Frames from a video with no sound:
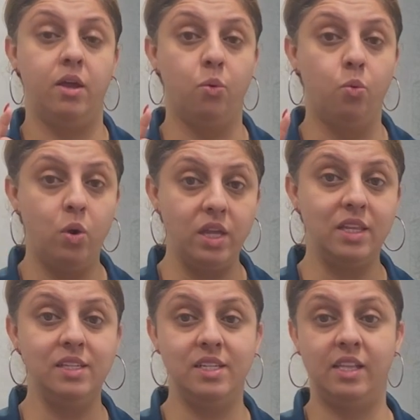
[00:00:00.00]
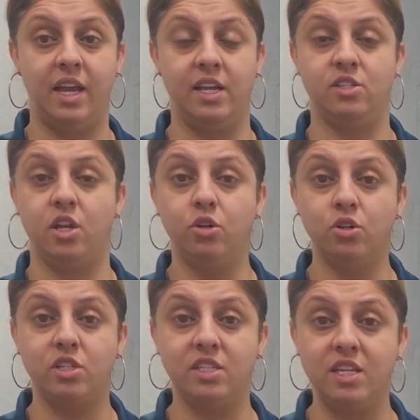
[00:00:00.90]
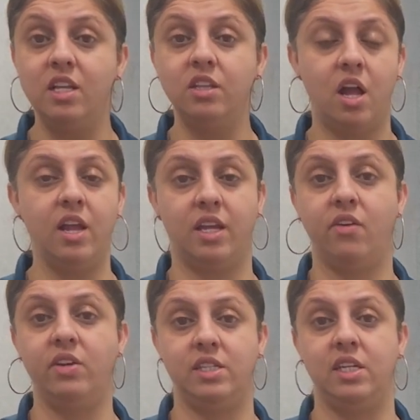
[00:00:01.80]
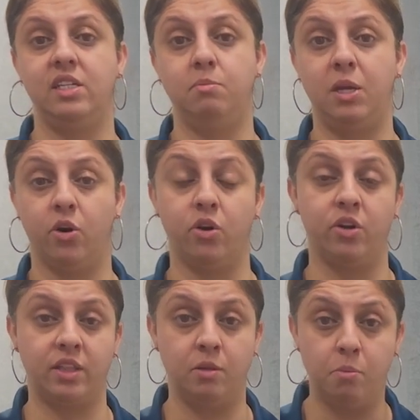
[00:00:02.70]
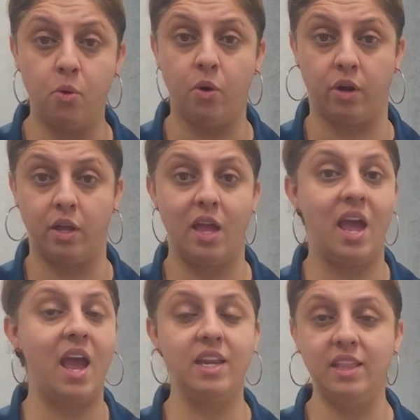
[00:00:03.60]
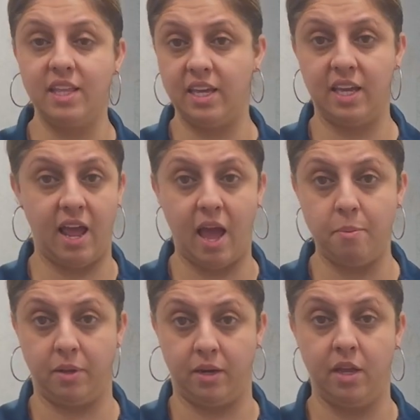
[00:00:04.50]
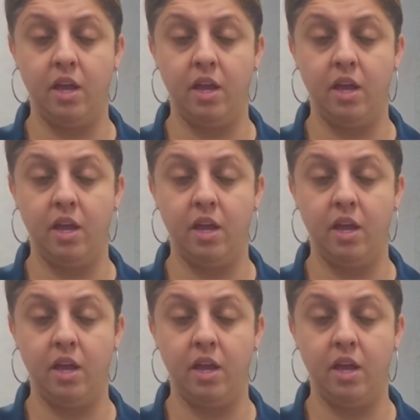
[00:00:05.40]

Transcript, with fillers: with the delays, you're still not guaranteed to be heard at the board. Anything can happen.